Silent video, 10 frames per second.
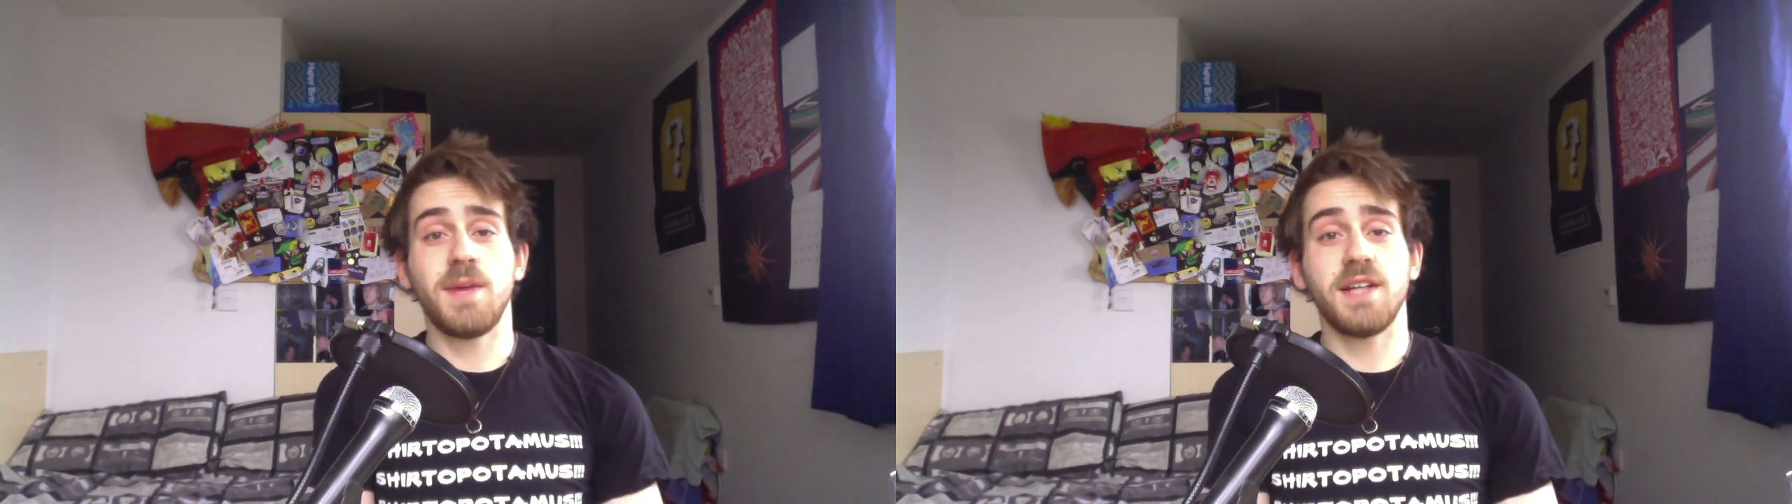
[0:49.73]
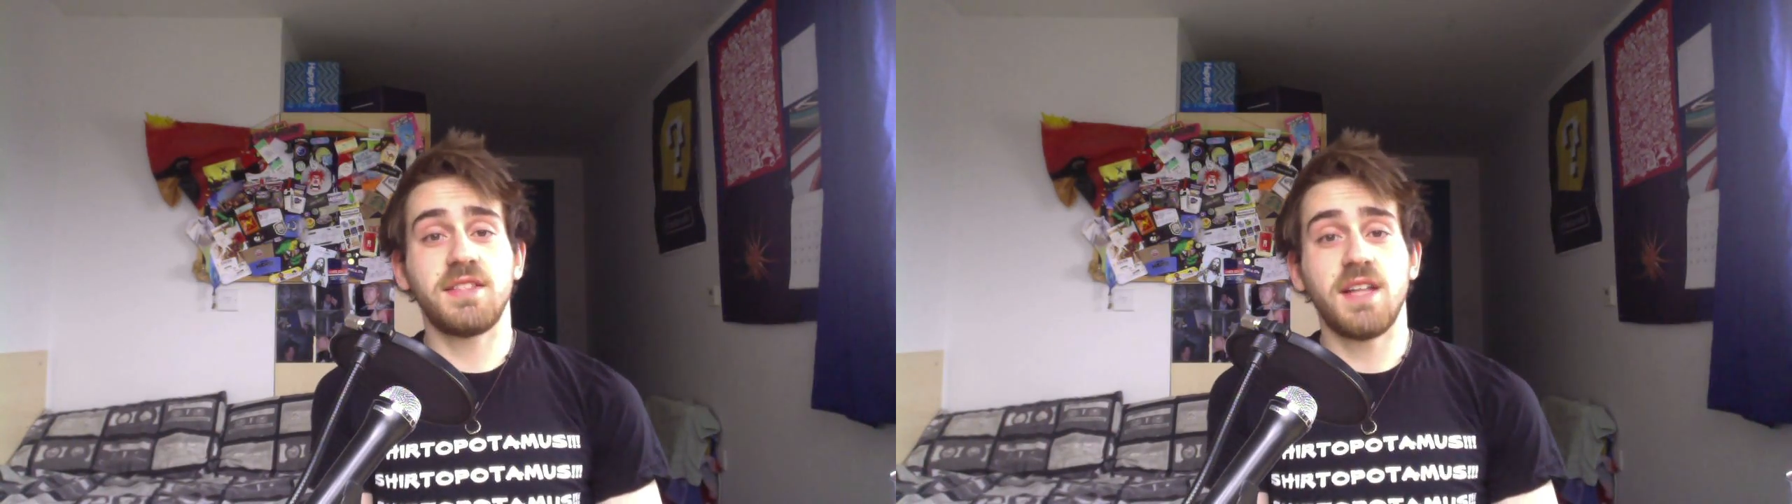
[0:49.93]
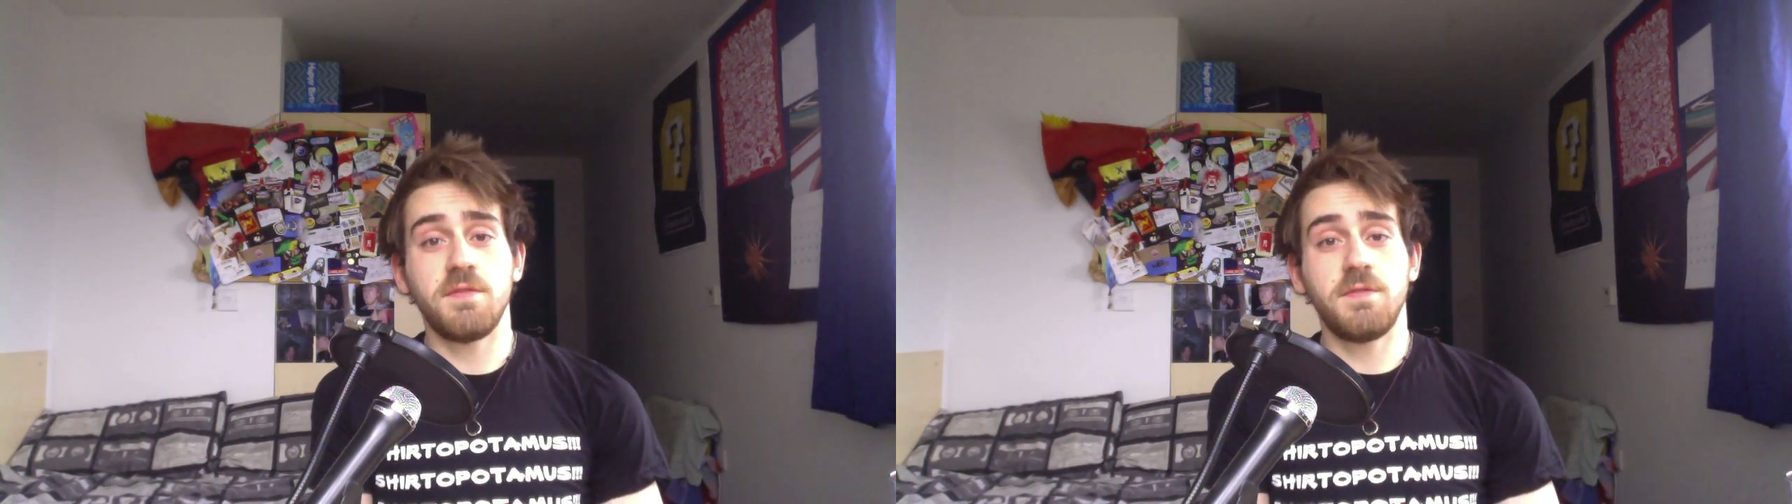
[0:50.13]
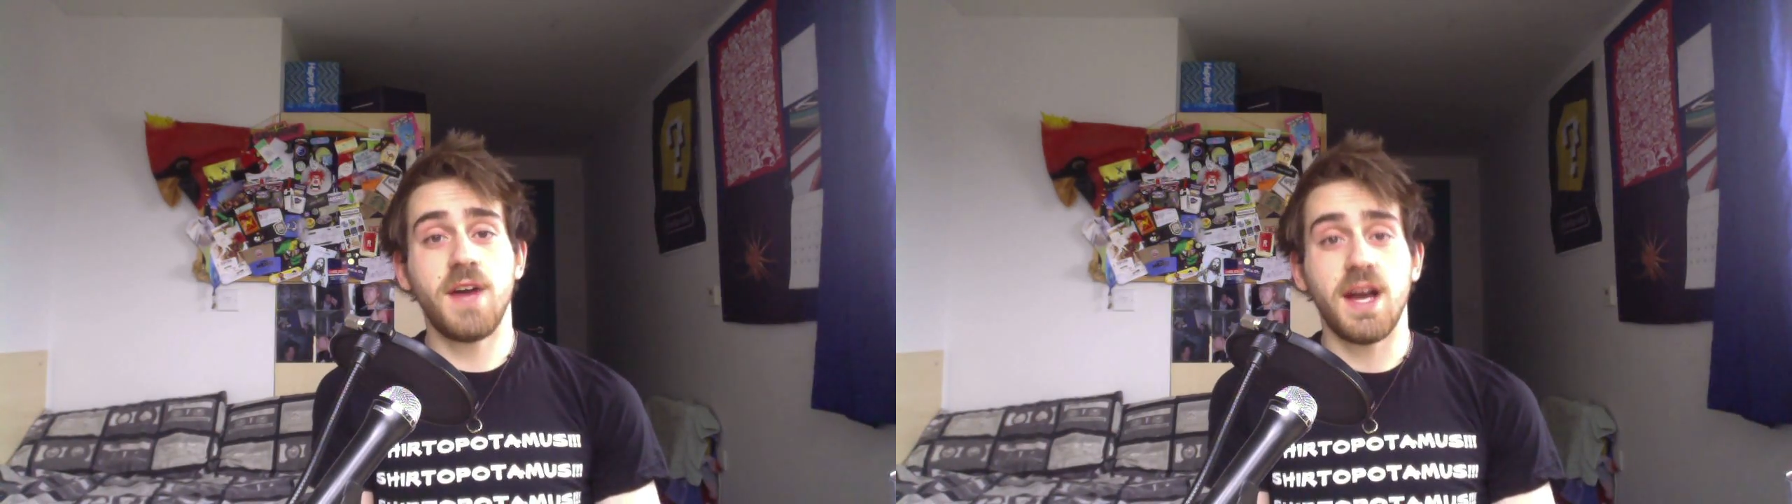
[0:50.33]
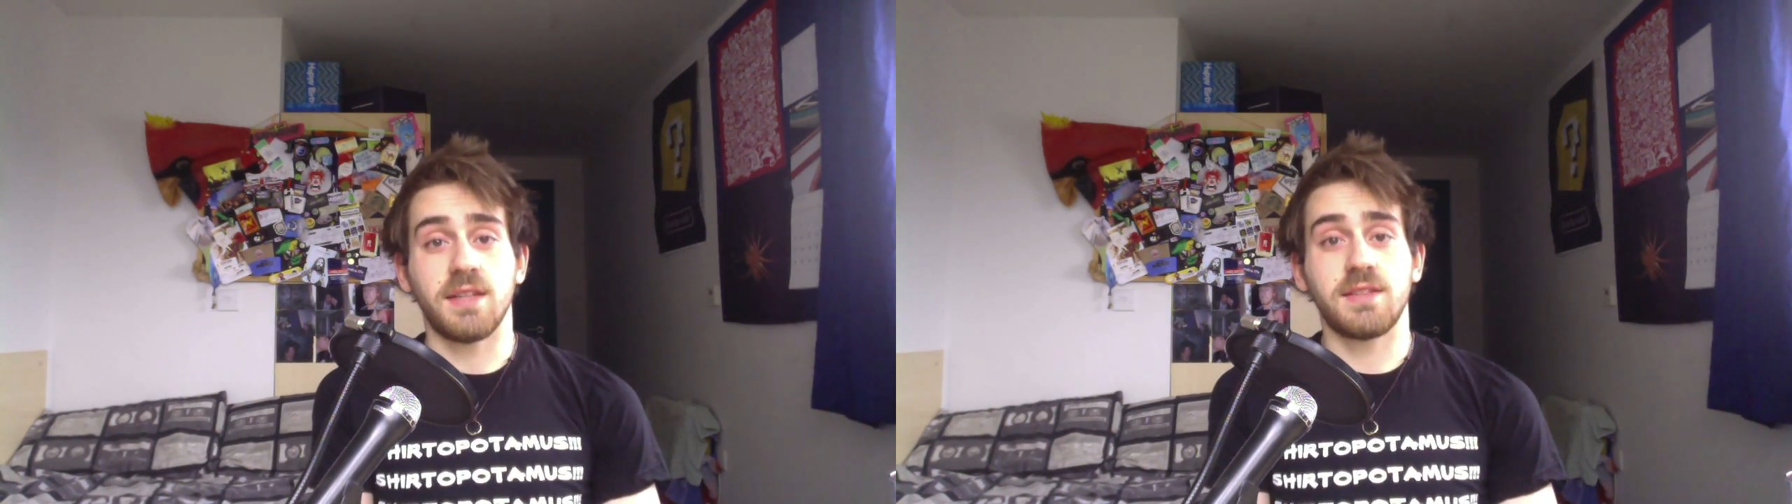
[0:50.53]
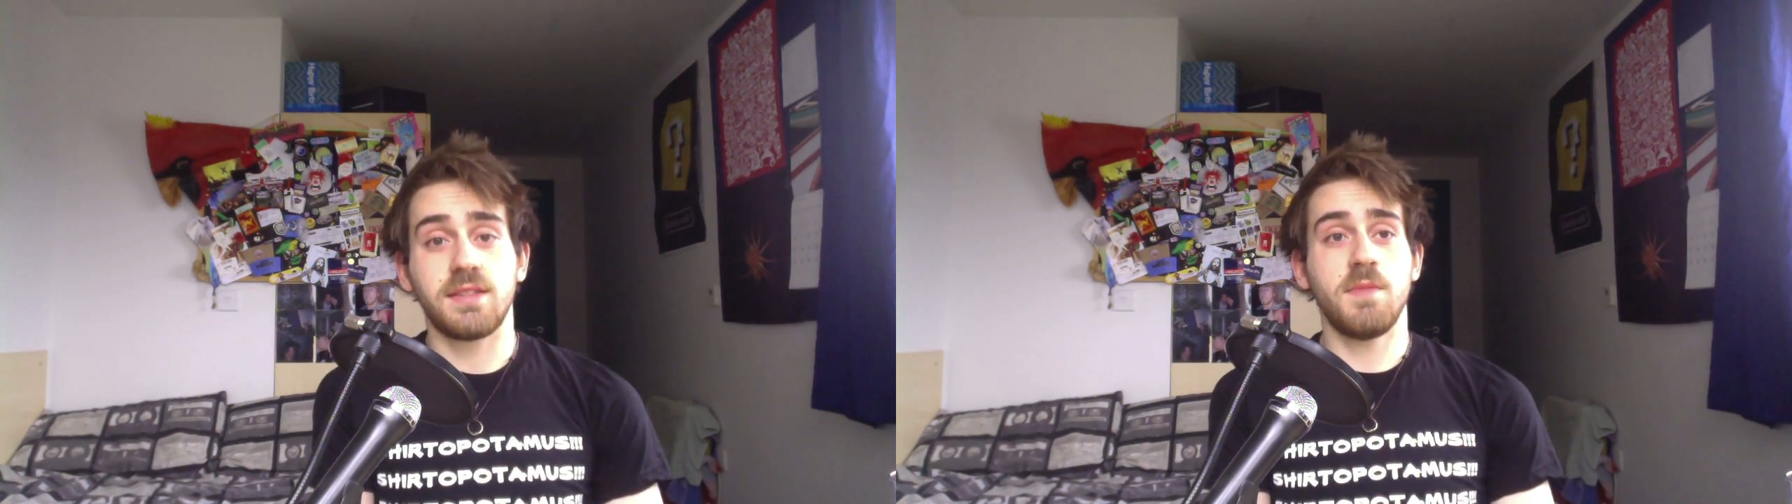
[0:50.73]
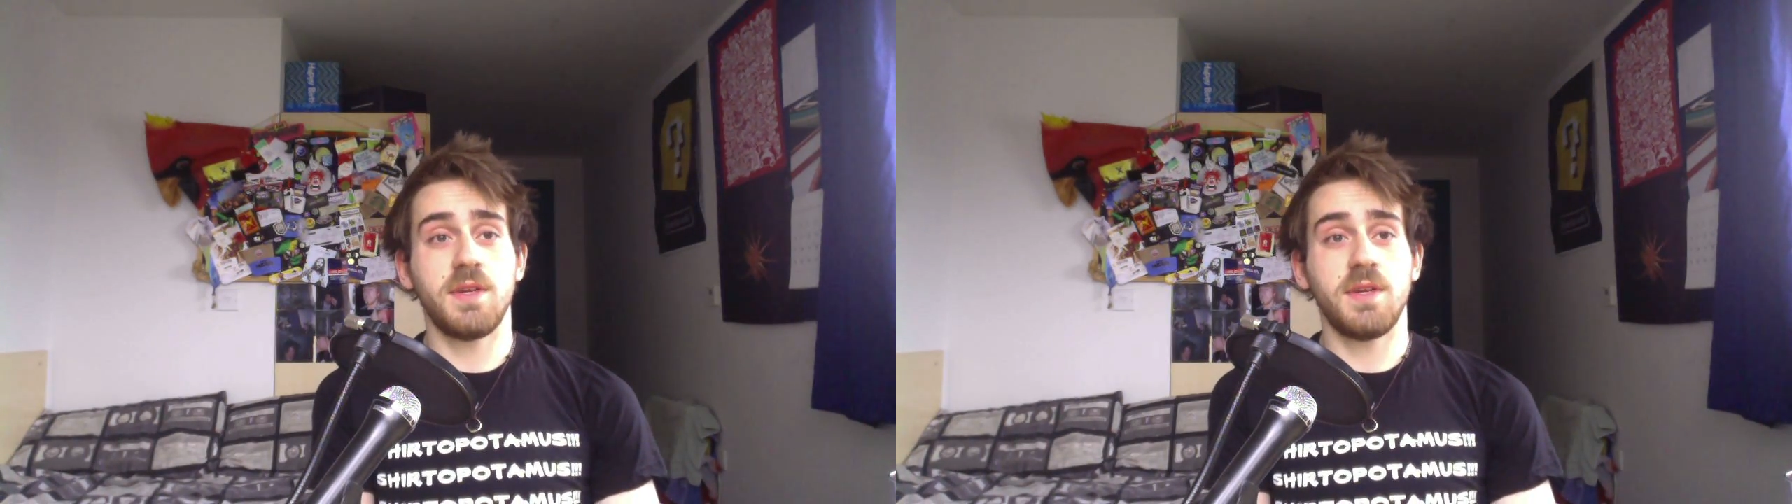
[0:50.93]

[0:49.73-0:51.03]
about 7 facts.